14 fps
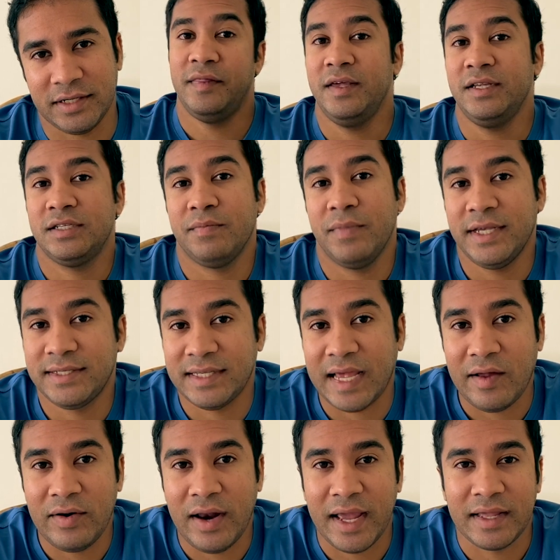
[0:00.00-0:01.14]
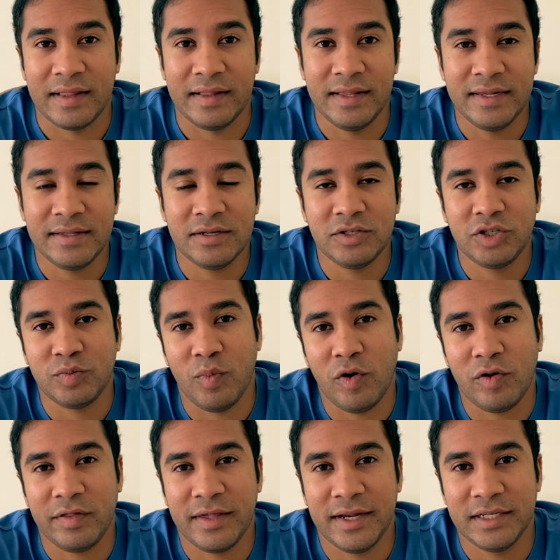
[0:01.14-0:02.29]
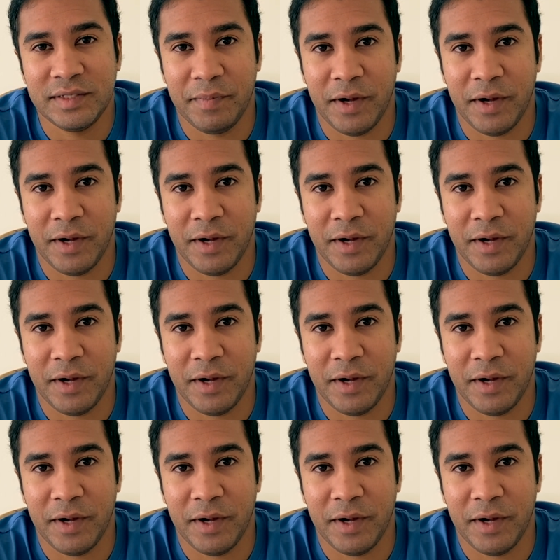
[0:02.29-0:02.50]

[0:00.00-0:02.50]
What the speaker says: This may sound like little small things,